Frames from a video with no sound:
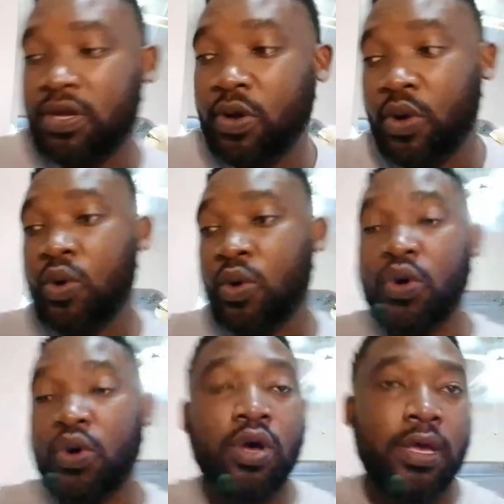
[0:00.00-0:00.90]

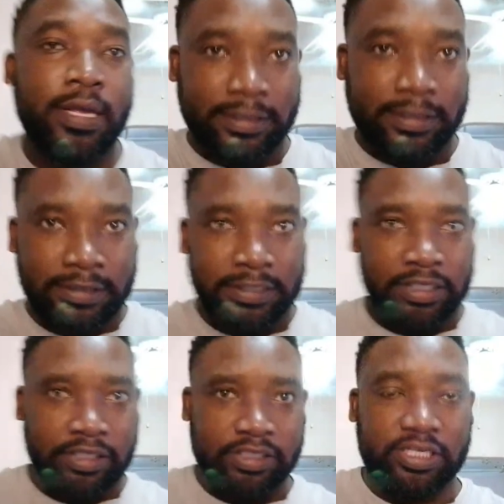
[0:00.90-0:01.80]
or
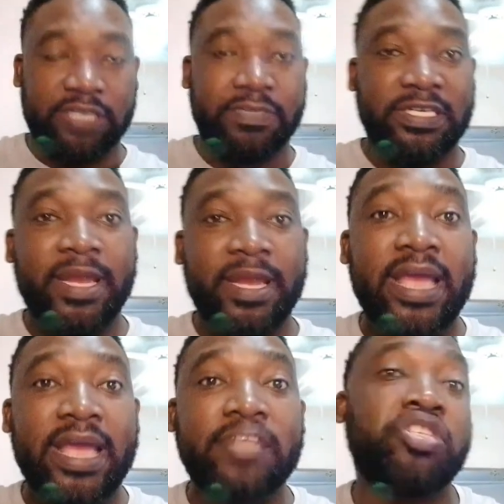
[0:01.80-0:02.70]

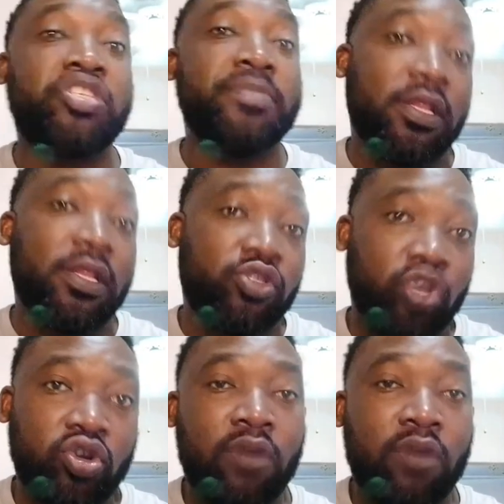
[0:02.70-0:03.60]

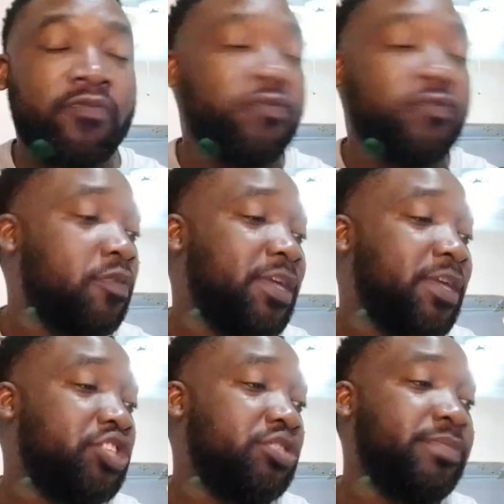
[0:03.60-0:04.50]
jasperndebele@gmail.com for my
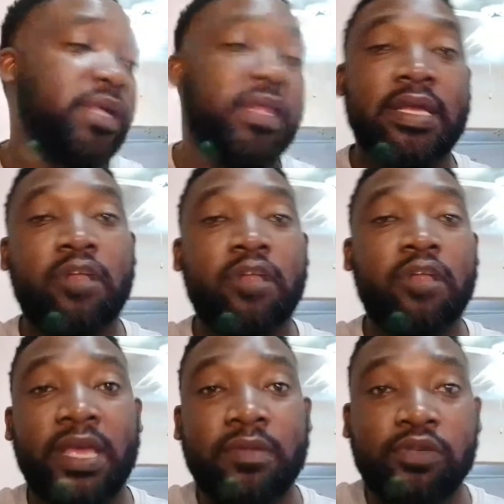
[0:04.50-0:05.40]
Gmail, and I'll
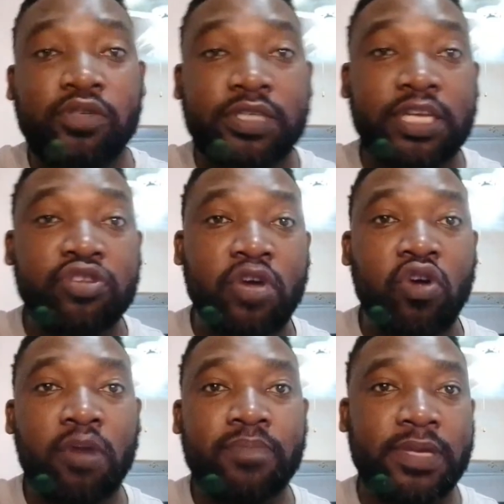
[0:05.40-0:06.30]
be able to send you a
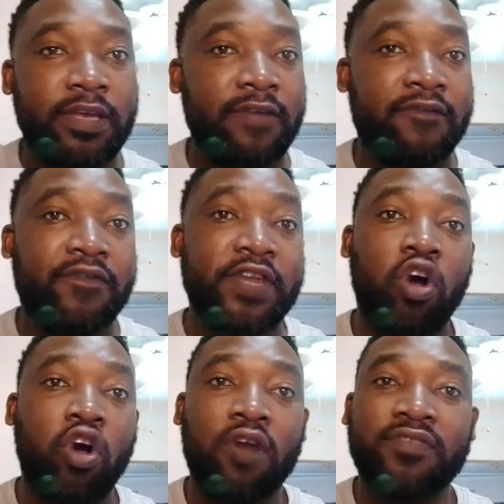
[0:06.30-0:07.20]
copy free
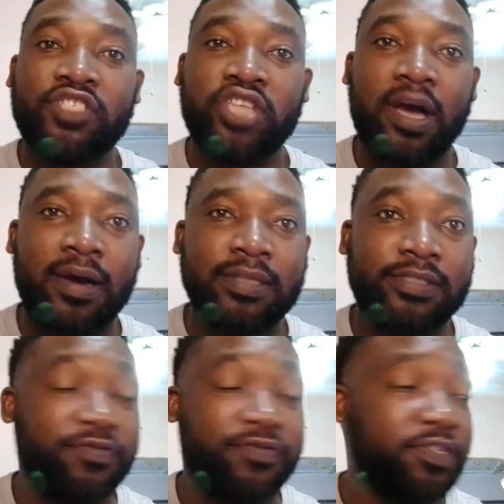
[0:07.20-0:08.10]
of
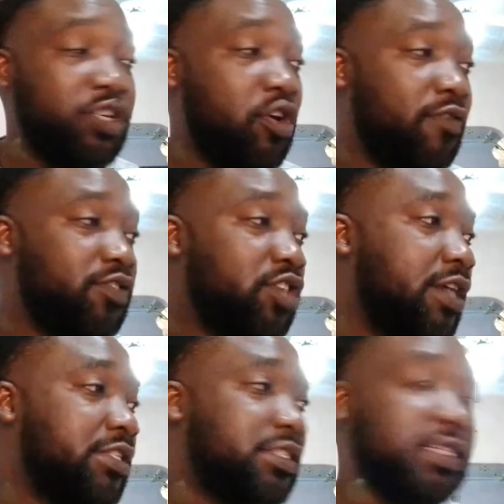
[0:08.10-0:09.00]
charge.
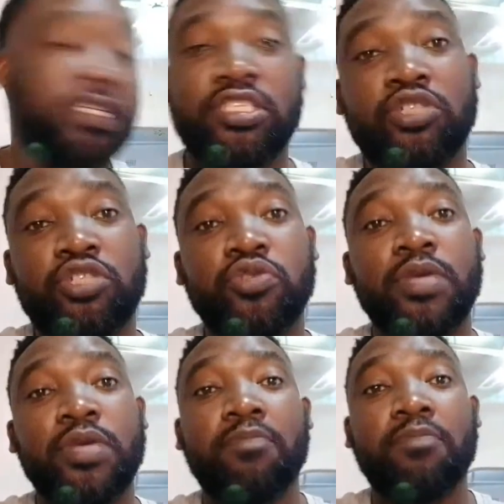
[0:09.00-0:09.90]
This is just to
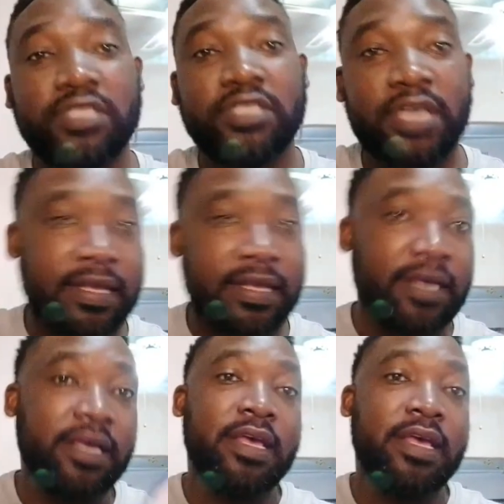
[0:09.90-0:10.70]
help each other